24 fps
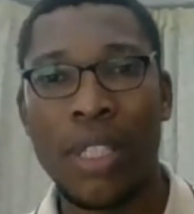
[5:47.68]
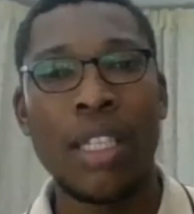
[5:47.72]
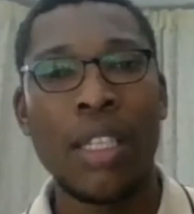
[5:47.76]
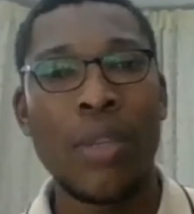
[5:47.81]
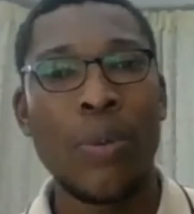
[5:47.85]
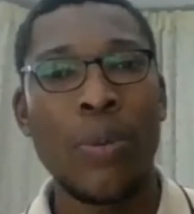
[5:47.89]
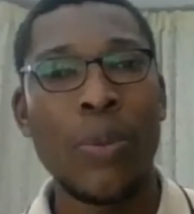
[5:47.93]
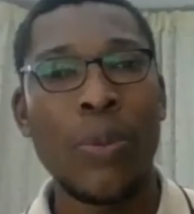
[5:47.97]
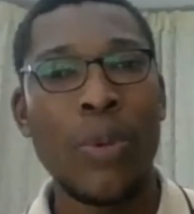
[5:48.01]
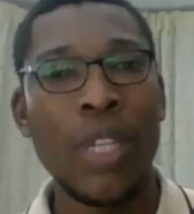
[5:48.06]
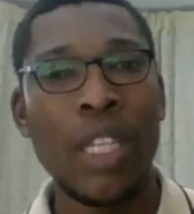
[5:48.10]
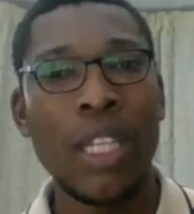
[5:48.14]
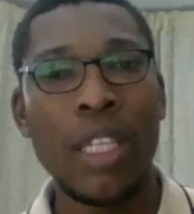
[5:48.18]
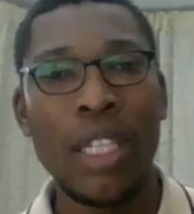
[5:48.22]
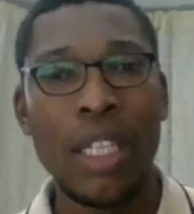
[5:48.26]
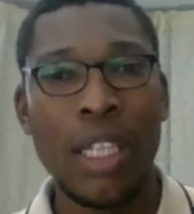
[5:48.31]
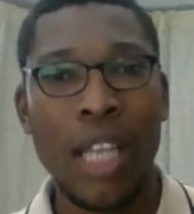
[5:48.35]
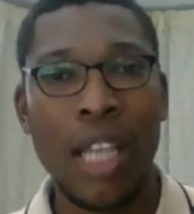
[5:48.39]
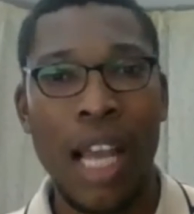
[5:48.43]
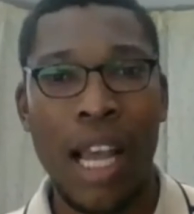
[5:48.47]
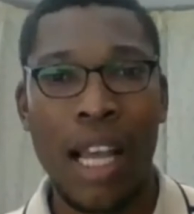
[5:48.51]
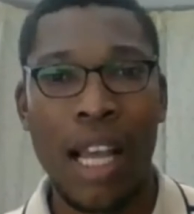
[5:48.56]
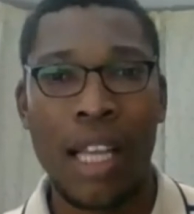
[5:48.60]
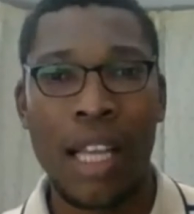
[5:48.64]
we
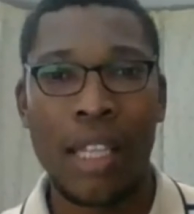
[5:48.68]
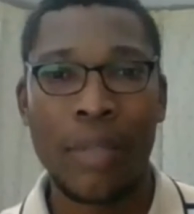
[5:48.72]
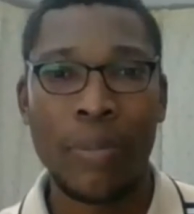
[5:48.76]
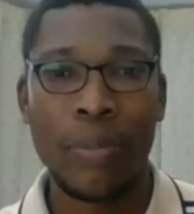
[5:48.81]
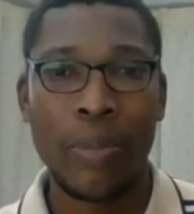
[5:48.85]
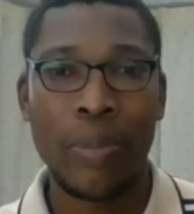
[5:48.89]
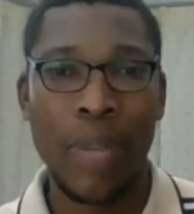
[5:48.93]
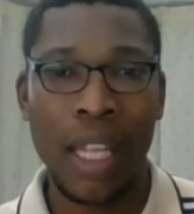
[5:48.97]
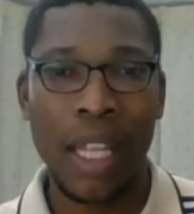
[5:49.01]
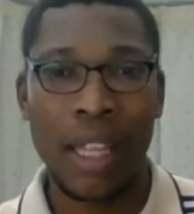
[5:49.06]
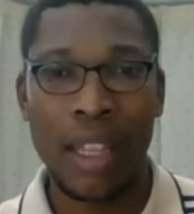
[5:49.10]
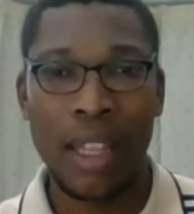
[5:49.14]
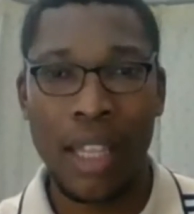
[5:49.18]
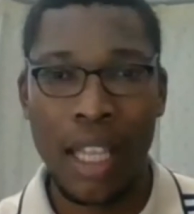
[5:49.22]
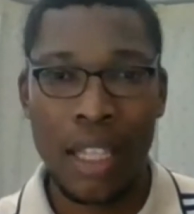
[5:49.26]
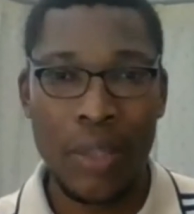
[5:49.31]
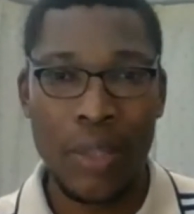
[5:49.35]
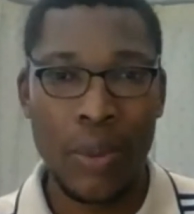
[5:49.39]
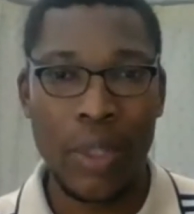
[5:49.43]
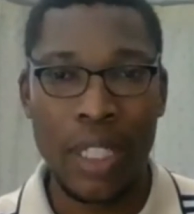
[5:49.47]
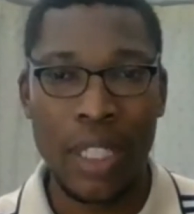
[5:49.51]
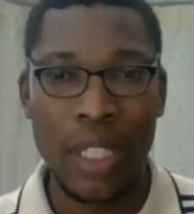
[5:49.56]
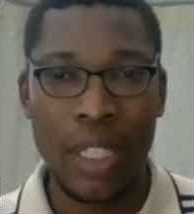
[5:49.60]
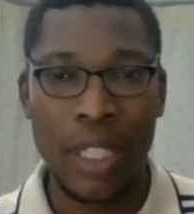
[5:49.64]
are partners
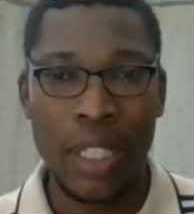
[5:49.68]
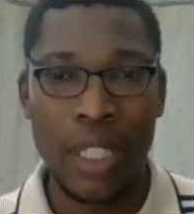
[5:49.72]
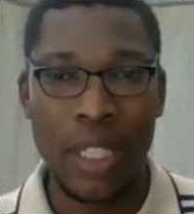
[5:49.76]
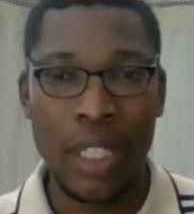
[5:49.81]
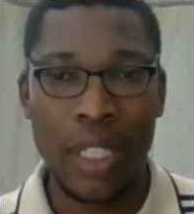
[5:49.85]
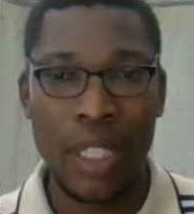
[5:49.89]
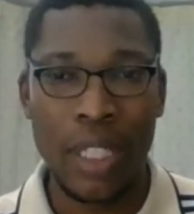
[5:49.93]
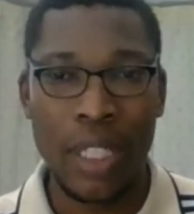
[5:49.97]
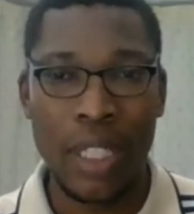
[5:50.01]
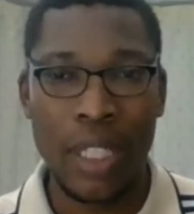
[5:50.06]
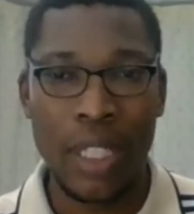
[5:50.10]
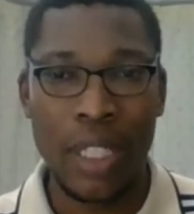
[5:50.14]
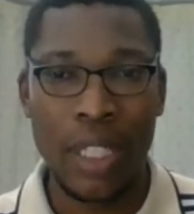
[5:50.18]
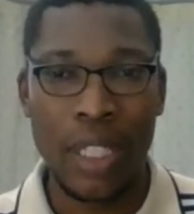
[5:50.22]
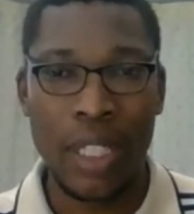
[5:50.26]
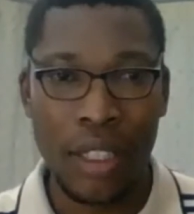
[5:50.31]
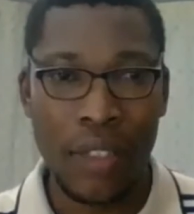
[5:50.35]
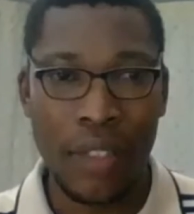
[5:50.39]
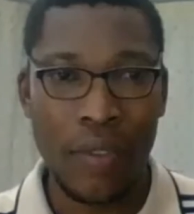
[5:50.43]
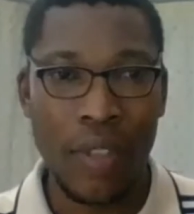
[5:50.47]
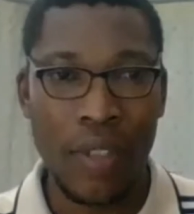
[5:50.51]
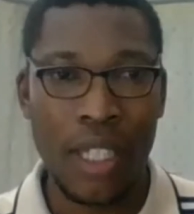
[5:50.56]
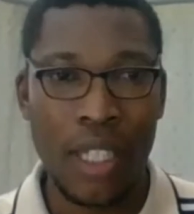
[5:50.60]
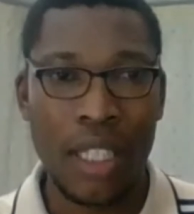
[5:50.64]
with these particular
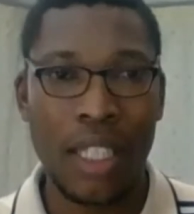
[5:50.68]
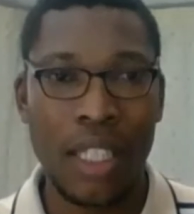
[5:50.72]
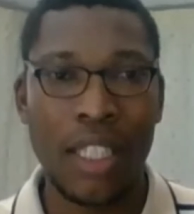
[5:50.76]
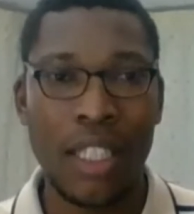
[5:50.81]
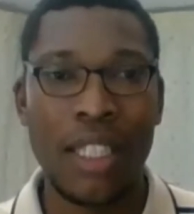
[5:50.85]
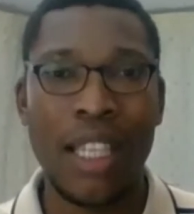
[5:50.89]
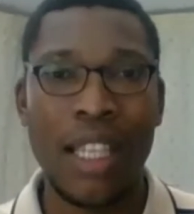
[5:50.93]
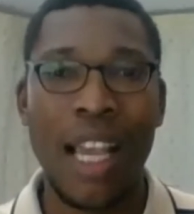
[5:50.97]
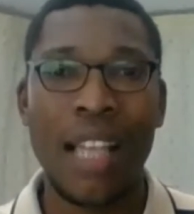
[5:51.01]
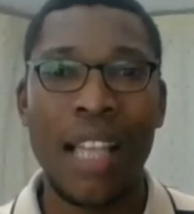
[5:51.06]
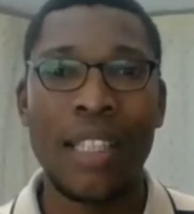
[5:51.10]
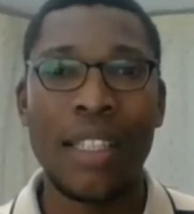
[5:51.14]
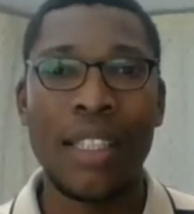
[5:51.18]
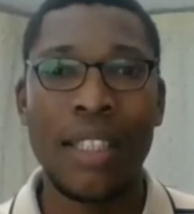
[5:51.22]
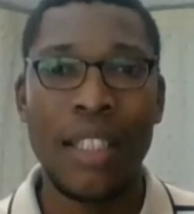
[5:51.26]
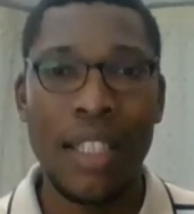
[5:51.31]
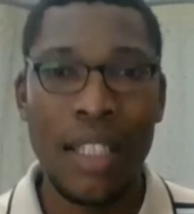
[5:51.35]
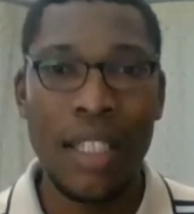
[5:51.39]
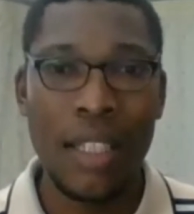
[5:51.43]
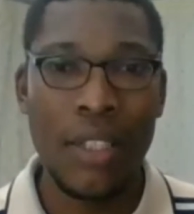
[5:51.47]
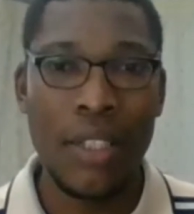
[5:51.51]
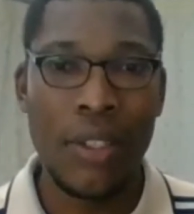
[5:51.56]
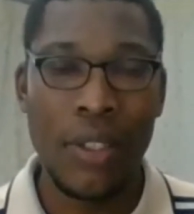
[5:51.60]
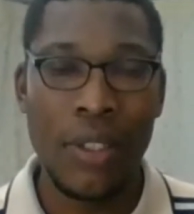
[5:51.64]
universities, and
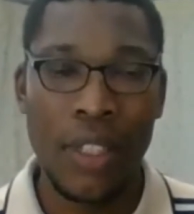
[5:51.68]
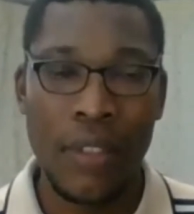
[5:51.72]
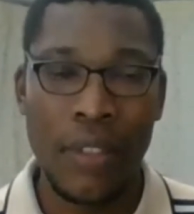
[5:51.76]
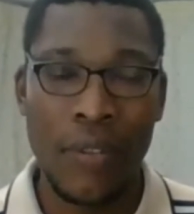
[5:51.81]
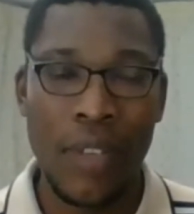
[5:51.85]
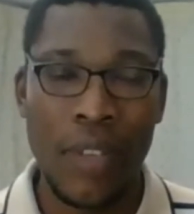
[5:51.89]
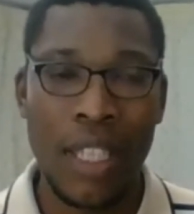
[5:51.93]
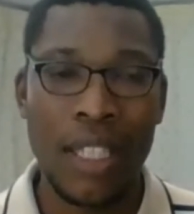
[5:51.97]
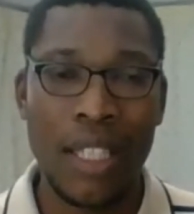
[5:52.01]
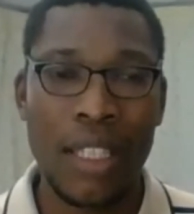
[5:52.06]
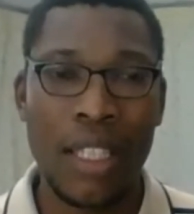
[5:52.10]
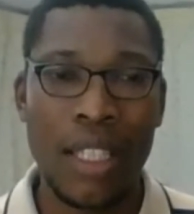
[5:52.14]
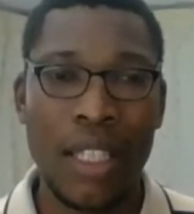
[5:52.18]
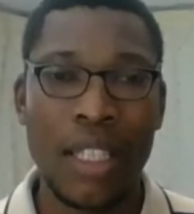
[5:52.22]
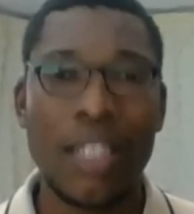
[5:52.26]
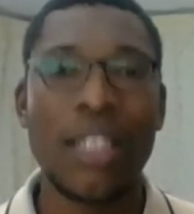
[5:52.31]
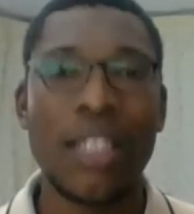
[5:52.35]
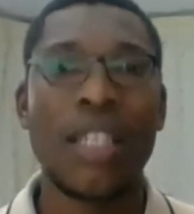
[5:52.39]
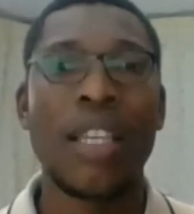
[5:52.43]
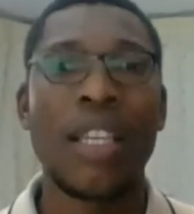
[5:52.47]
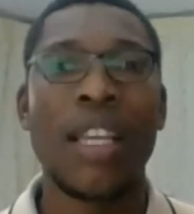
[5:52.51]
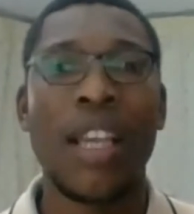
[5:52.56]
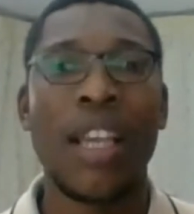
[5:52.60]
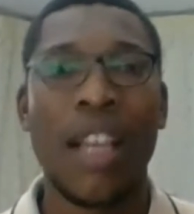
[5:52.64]
these universities
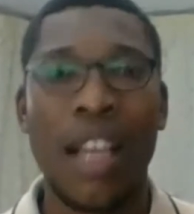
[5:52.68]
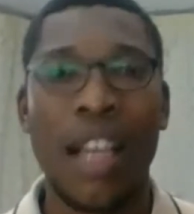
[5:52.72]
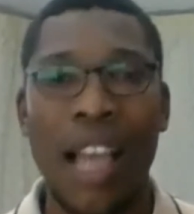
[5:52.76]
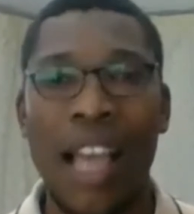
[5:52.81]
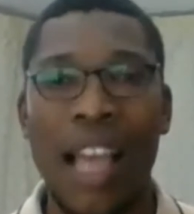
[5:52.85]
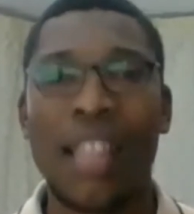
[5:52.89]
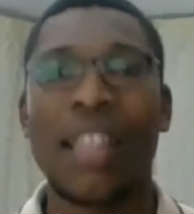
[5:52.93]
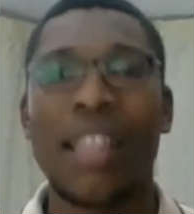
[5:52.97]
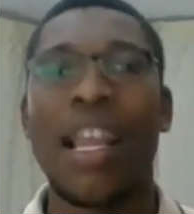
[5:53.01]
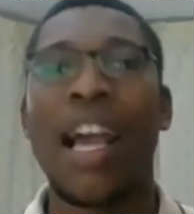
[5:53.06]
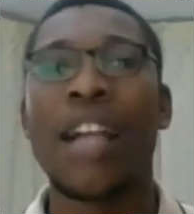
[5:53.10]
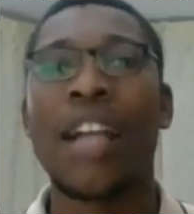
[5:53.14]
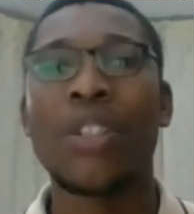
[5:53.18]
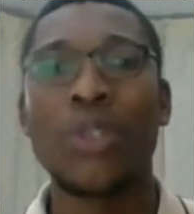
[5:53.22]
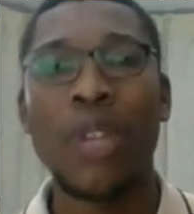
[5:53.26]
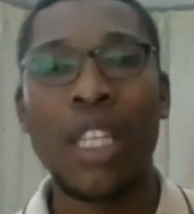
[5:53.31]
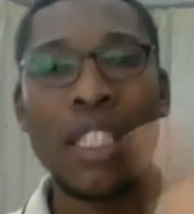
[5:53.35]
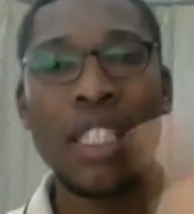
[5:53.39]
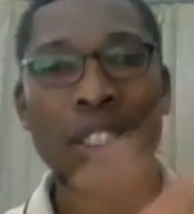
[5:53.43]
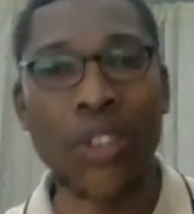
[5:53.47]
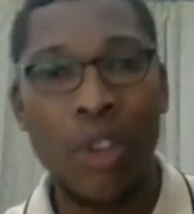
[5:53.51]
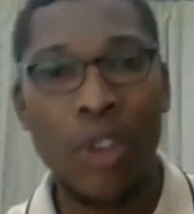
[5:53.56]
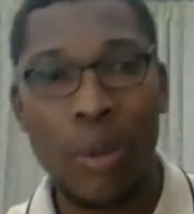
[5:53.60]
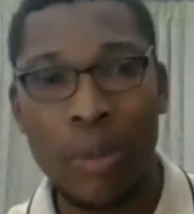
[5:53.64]
can
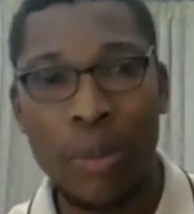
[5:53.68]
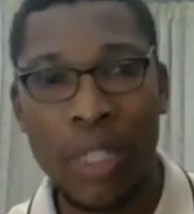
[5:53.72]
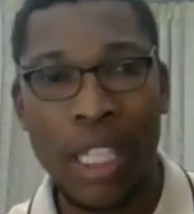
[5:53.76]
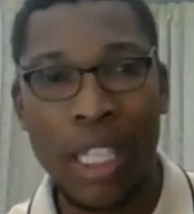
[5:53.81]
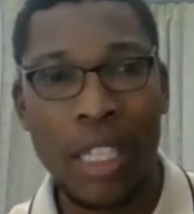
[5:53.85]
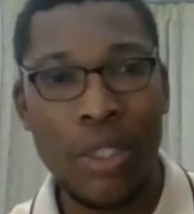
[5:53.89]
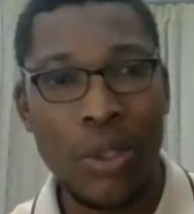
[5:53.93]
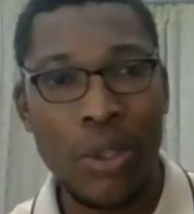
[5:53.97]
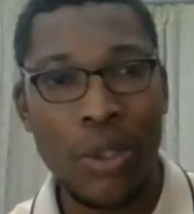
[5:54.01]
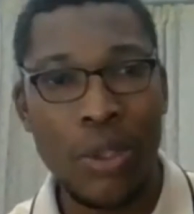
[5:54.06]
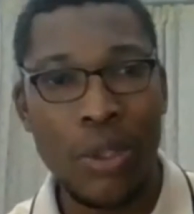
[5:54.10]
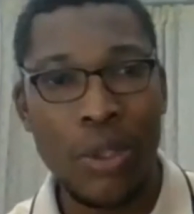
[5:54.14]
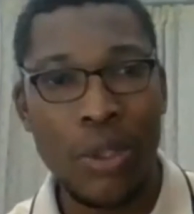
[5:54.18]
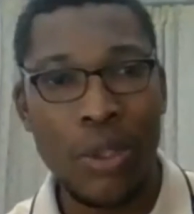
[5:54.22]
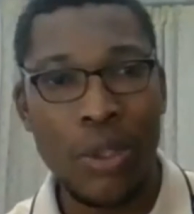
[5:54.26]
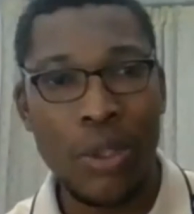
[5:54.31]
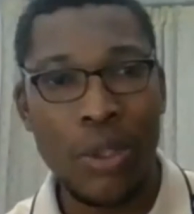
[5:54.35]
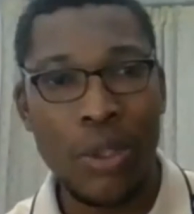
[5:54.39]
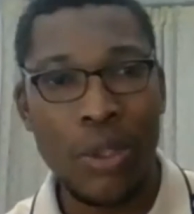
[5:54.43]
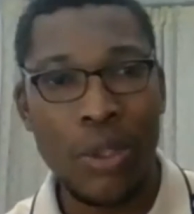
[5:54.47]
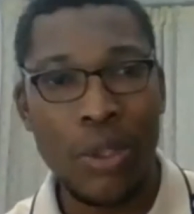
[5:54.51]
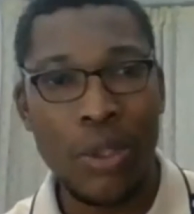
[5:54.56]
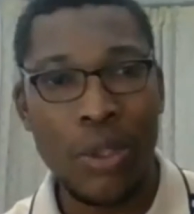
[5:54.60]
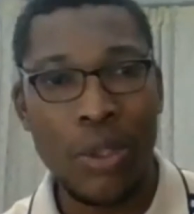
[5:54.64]
actually nominate you
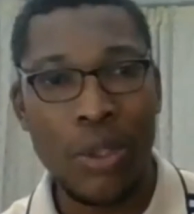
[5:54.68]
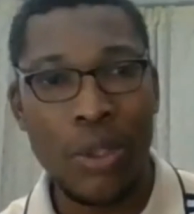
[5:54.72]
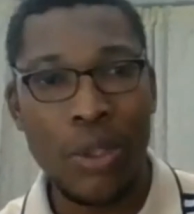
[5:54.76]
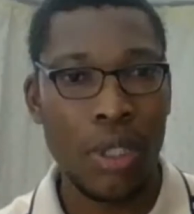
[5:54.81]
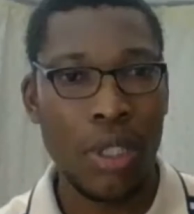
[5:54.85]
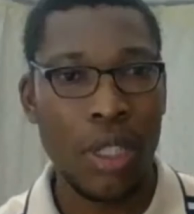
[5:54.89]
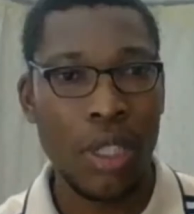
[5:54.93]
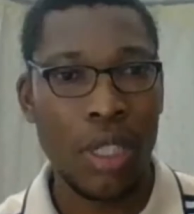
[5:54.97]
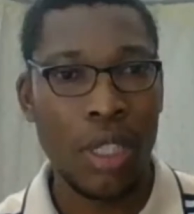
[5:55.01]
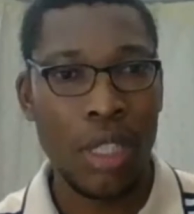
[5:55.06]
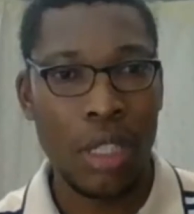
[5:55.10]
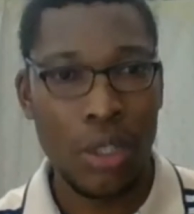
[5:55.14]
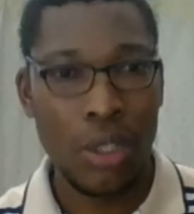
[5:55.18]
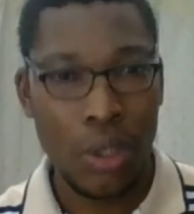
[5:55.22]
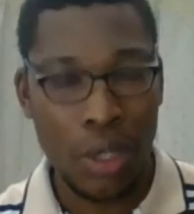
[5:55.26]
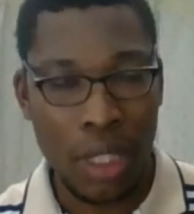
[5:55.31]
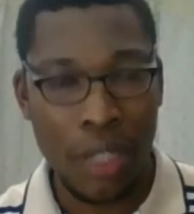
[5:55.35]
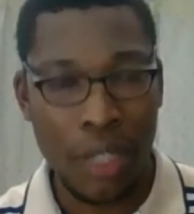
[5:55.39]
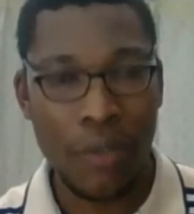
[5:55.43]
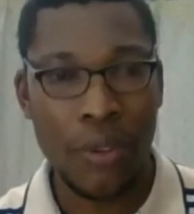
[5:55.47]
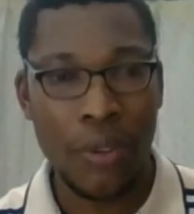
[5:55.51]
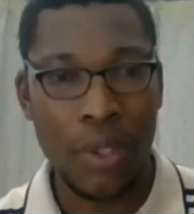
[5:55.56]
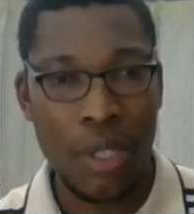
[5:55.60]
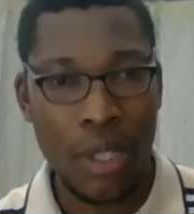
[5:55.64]
to us to
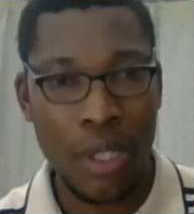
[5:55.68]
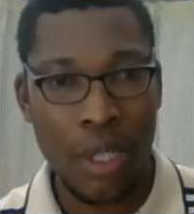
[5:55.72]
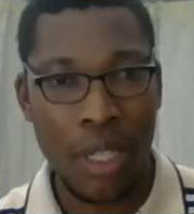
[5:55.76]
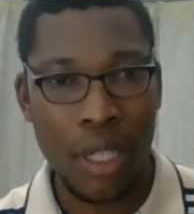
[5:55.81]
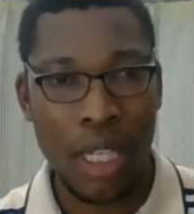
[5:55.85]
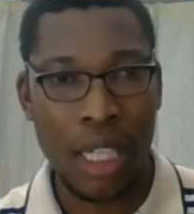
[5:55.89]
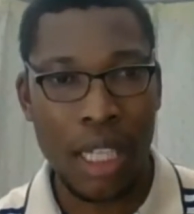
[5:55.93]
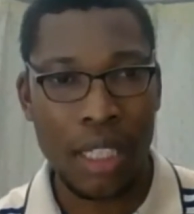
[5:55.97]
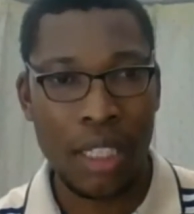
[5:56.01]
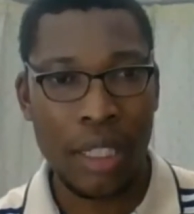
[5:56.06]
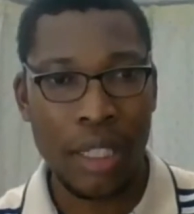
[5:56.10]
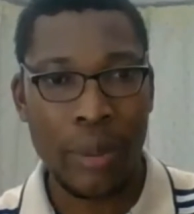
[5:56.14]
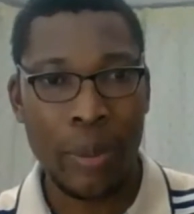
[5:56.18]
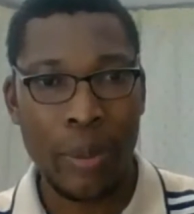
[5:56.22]
give you scholarship.